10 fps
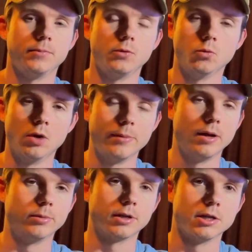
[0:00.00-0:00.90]
web
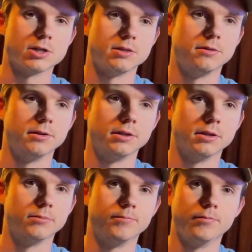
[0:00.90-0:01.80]
application,
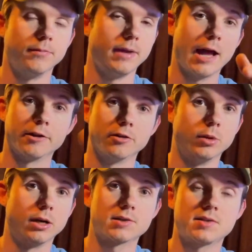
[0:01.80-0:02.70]
the
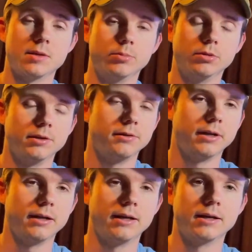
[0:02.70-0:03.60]
out-of-the-box template
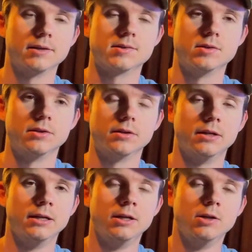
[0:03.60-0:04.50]
that has the,
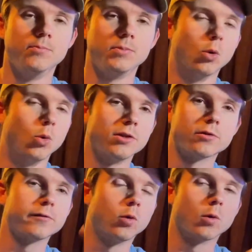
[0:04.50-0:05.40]
the weather
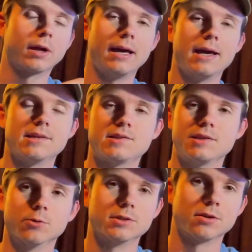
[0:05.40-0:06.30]
forecast, it
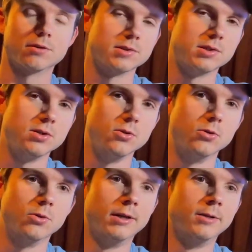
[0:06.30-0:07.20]
returns
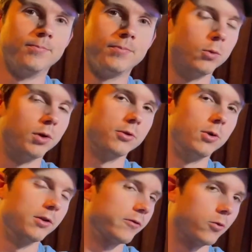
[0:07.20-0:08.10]
you what the
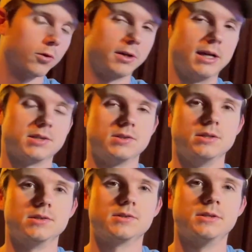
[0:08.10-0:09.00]
weather forecast
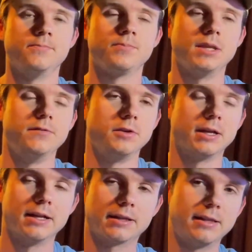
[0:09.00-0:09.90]
is. If you
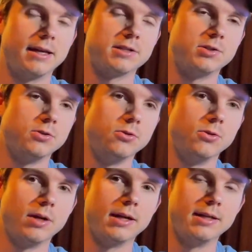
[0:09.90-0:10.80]
connect that to
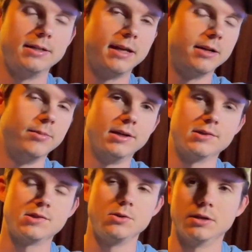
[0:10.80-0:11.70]
a
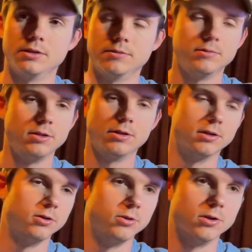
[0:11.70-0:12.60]
database, you can, you can
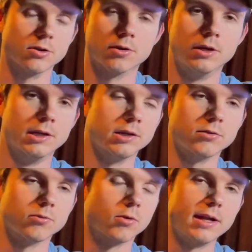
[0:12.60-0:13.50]
do your
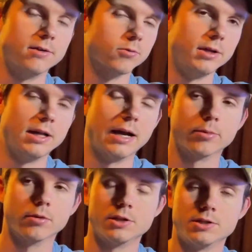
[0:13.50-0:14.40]
write and read
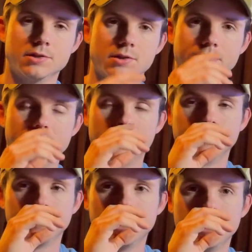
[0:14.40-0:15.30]
operations on that.
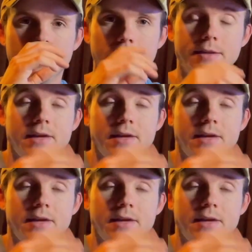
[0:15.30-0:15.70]
And